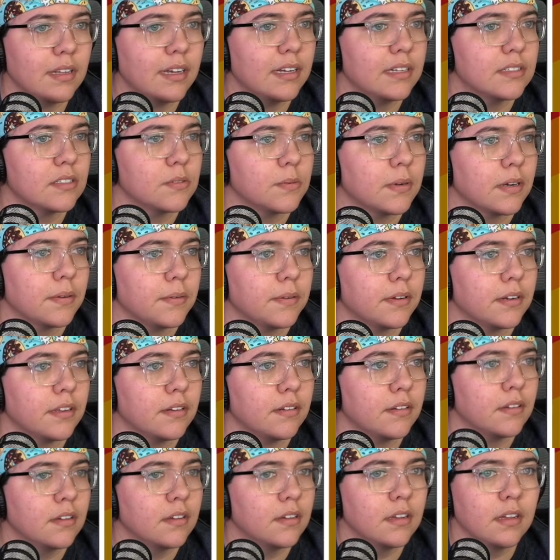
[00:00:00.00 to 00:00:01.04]
what I
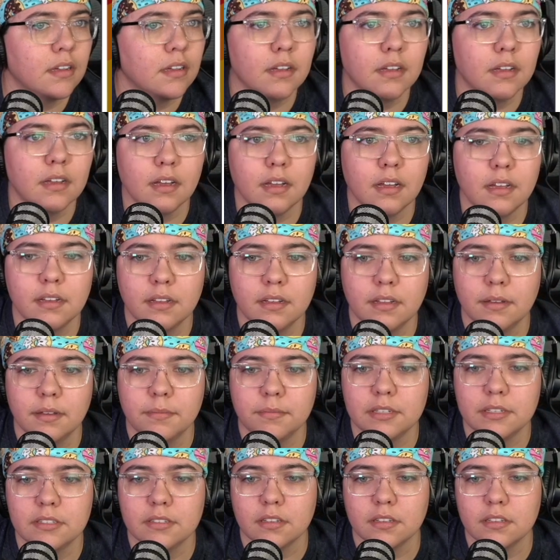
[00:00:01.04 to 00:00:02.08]
wanted.
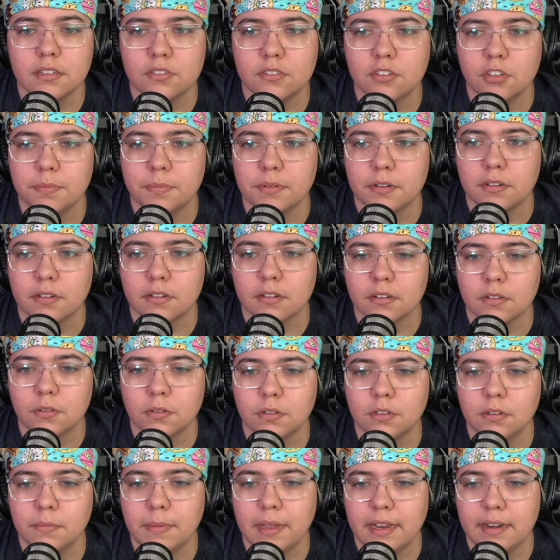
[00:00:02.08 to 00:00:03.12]
We saw these super
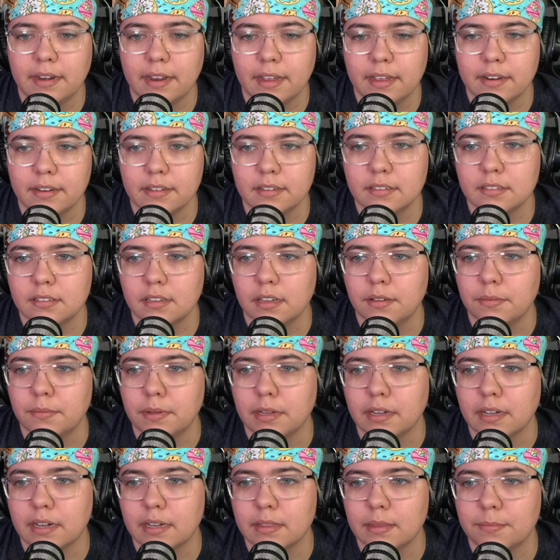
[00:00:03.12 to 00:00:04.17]
cool bandanas and
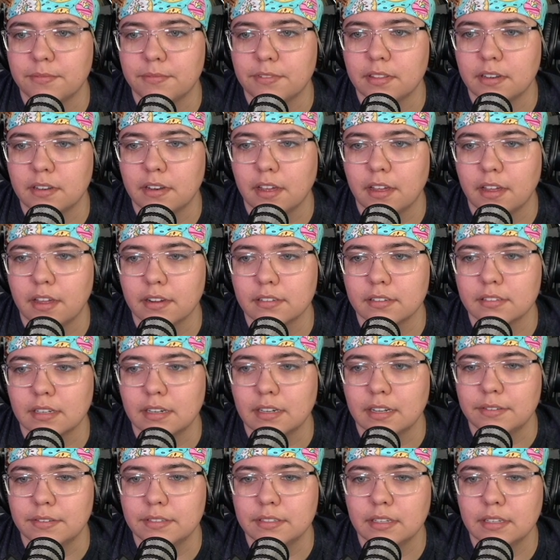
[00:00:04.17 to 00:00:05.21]
we got them for the dogs.
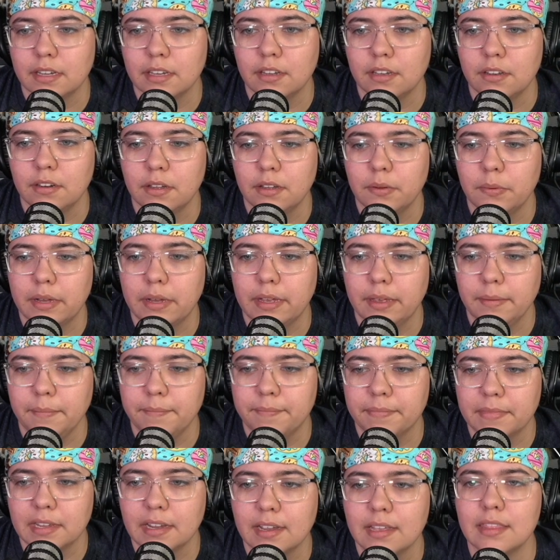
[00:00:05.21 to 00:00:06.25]
And I was like, you know what?
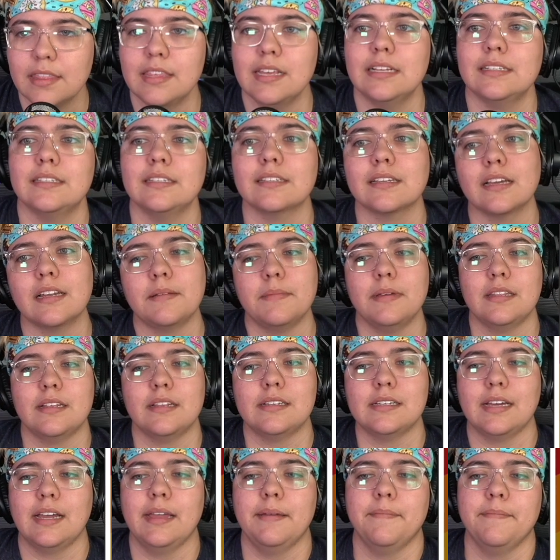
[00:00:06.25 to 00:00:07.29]
This is going to be the
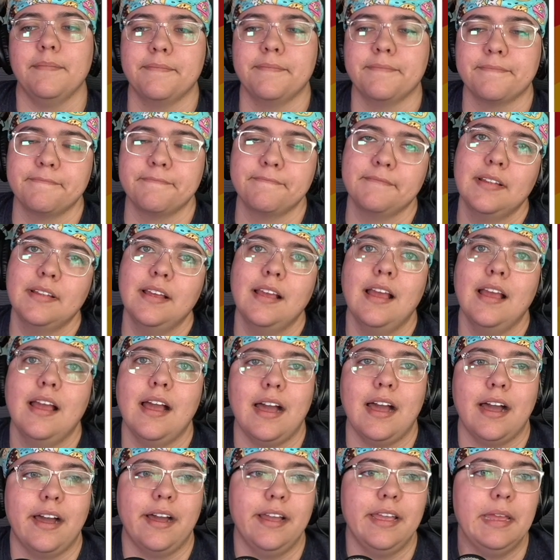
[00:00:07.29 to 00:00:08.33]
time.
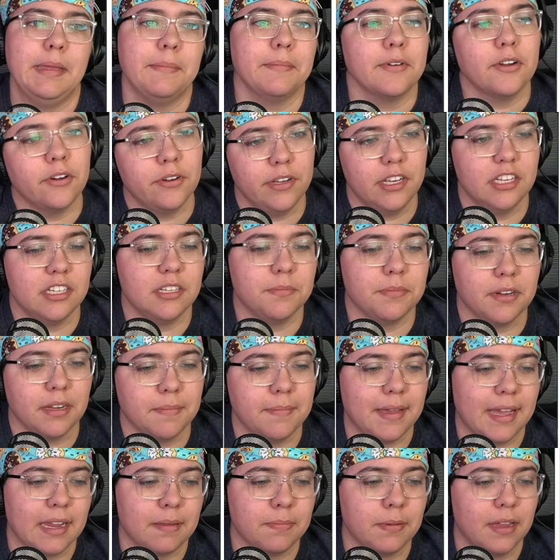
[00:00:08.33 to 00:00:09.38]
I am going to bring
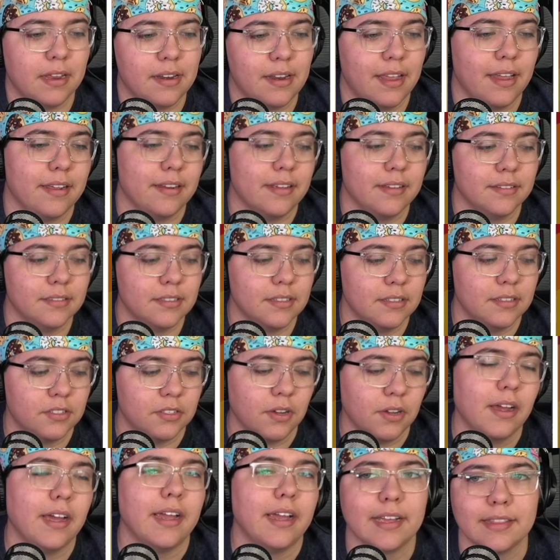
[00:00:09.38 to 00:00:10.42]
back bandanas.
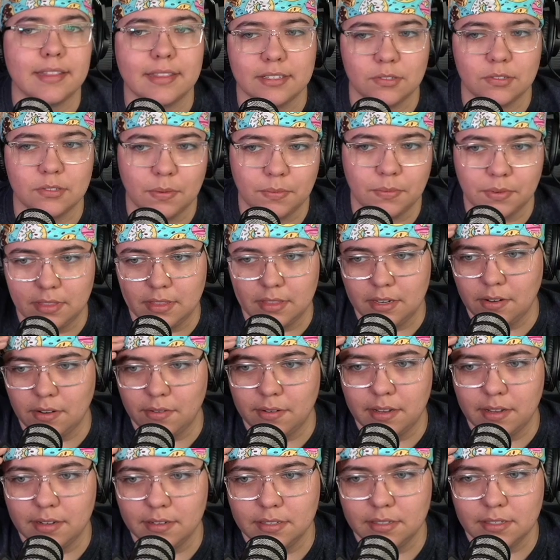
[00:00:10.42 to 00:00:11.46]
So I got this one with the
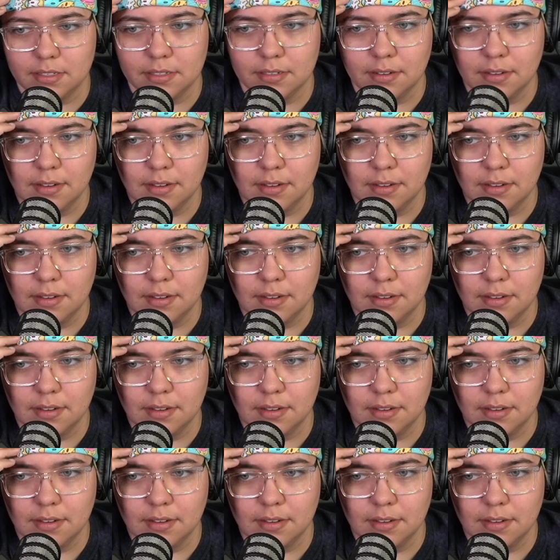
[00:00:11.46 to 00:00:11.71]
donuts